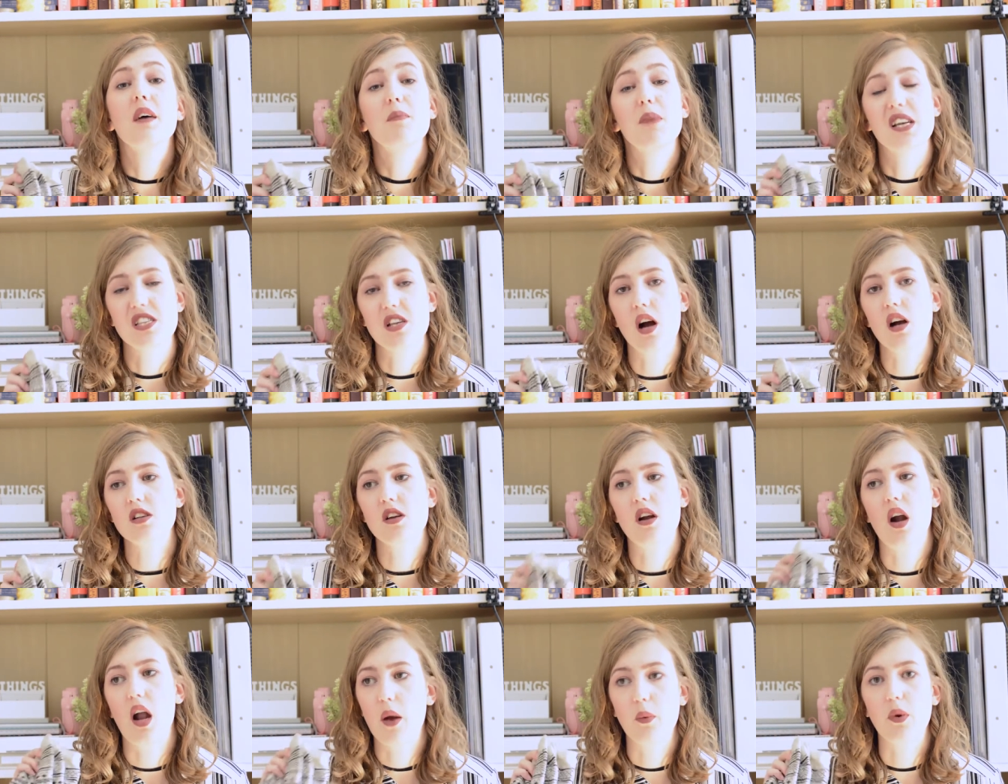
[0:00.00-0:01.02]
my socks
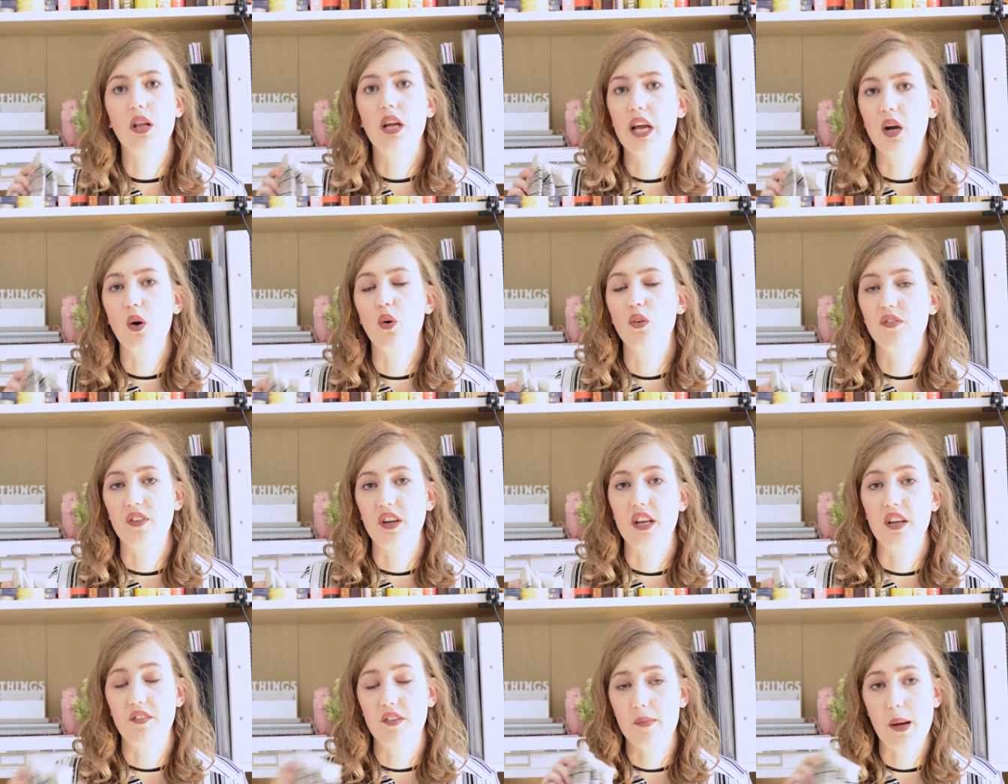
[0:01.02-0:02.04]
are, I will get cold feet
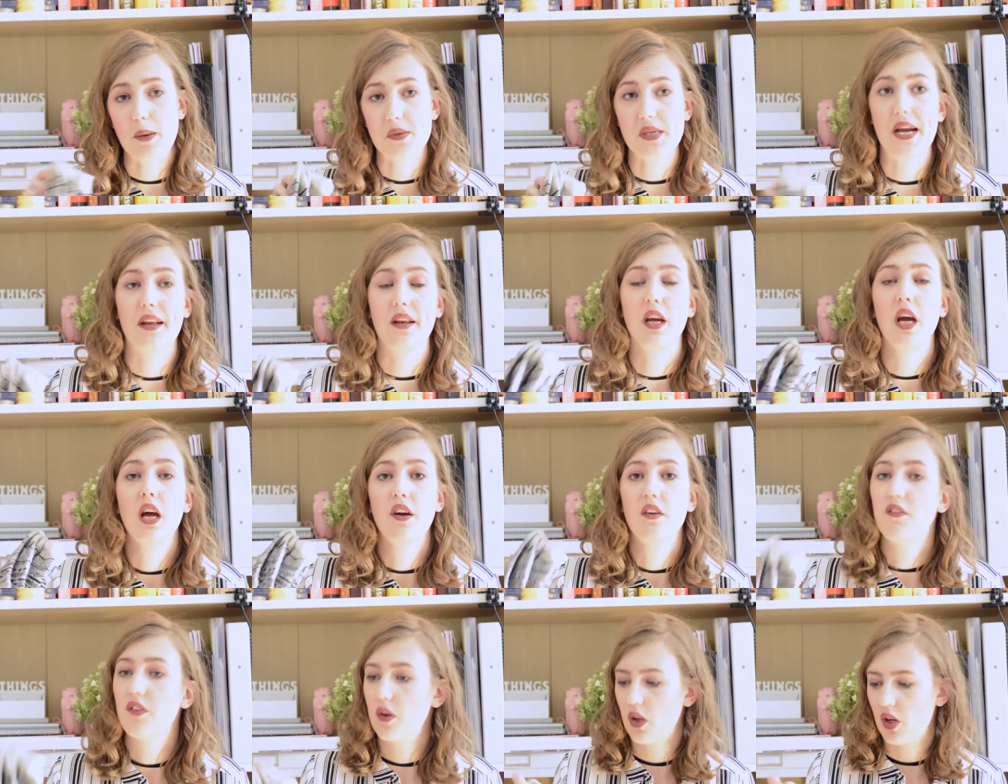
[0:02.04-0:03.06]
if I'm outside
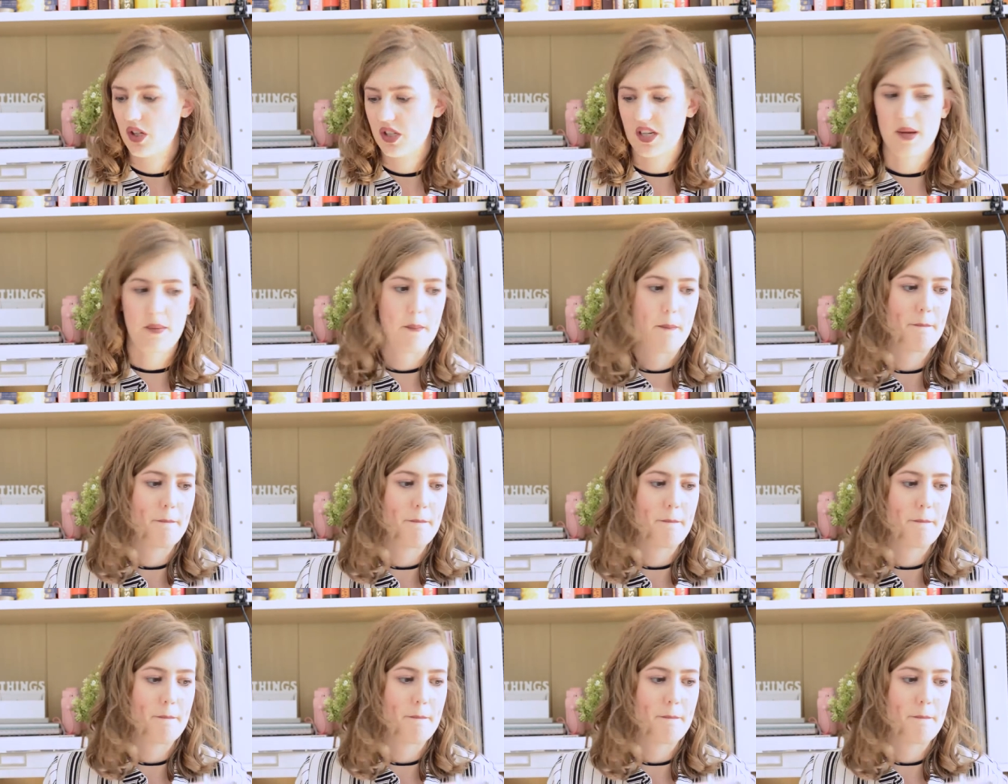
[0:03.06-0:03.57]
for a long time.